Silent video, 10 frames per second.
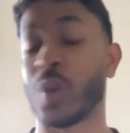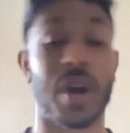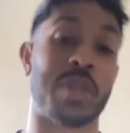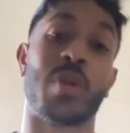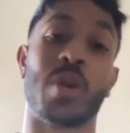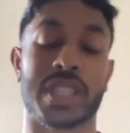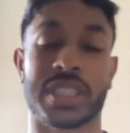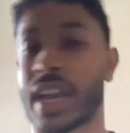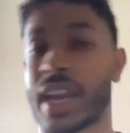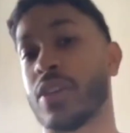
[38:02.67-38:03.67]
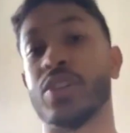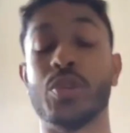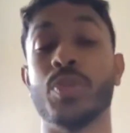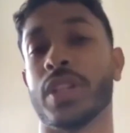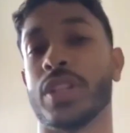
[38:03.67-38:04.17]
other projects, how did
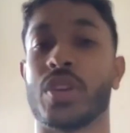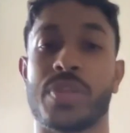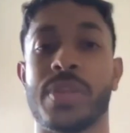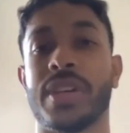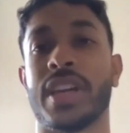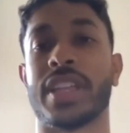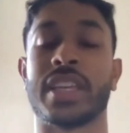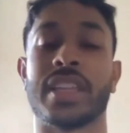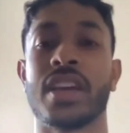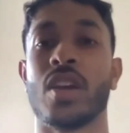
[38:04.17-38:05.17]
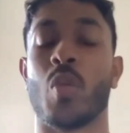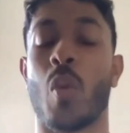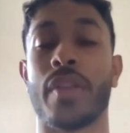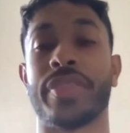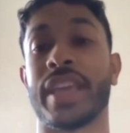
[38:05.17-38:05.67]
you build your community? I think
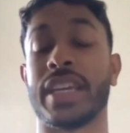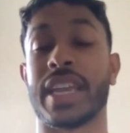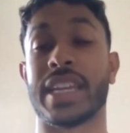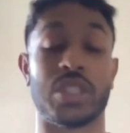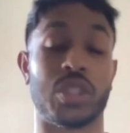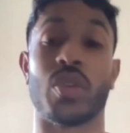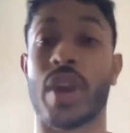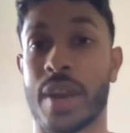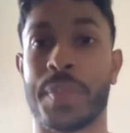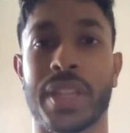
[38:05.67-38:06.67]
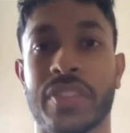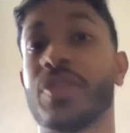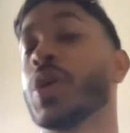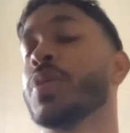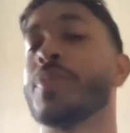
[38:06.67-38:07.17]
one thing that is great about the
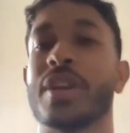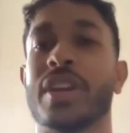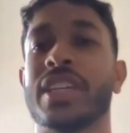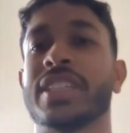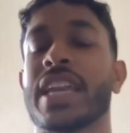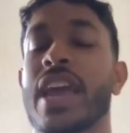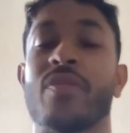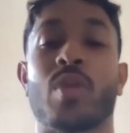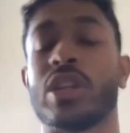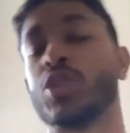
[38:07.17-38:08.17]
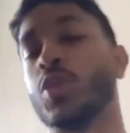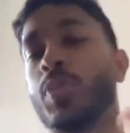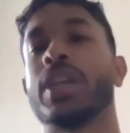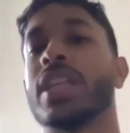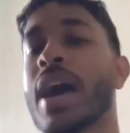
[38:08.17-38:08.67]
Flow community is that everyone is
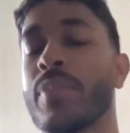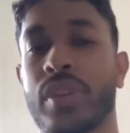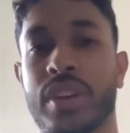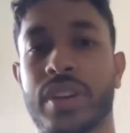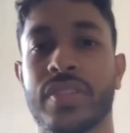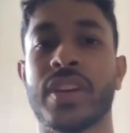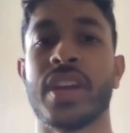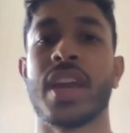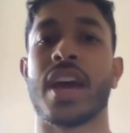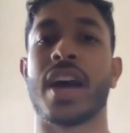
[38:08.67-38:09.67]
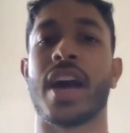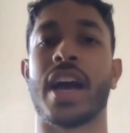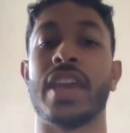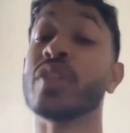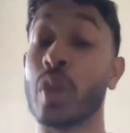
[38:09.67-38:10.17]
super collaborative.
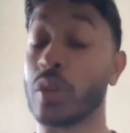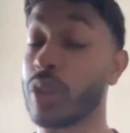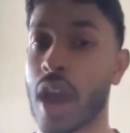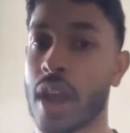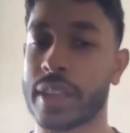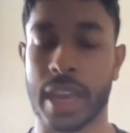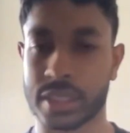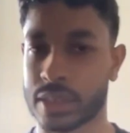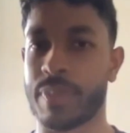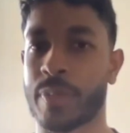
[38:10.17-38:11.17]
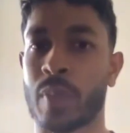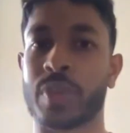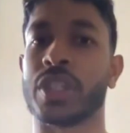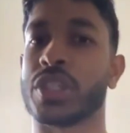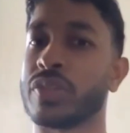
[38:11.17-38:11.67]
Even though there's
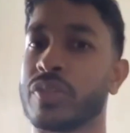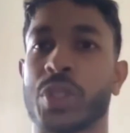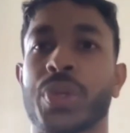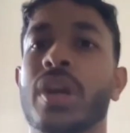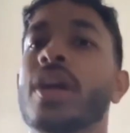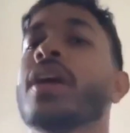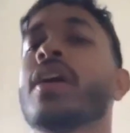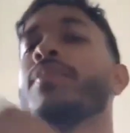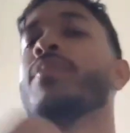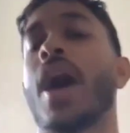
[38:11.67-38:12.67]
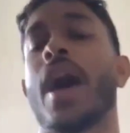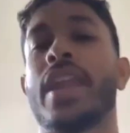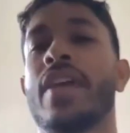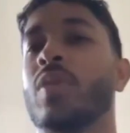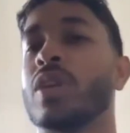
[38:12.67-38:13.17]
competition for sure,
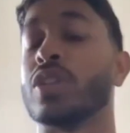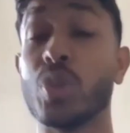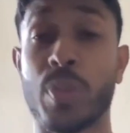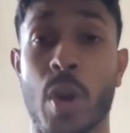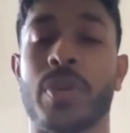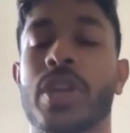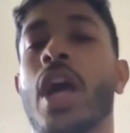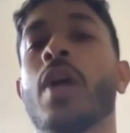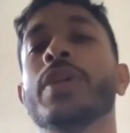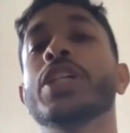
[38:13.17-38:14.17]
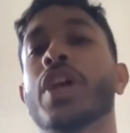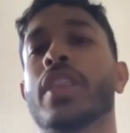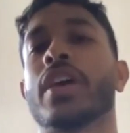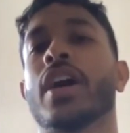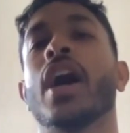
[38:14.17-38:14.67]
but everyone is super open to help each
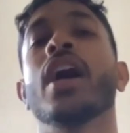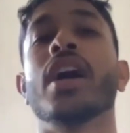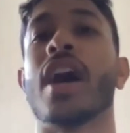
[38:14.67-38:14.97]
other,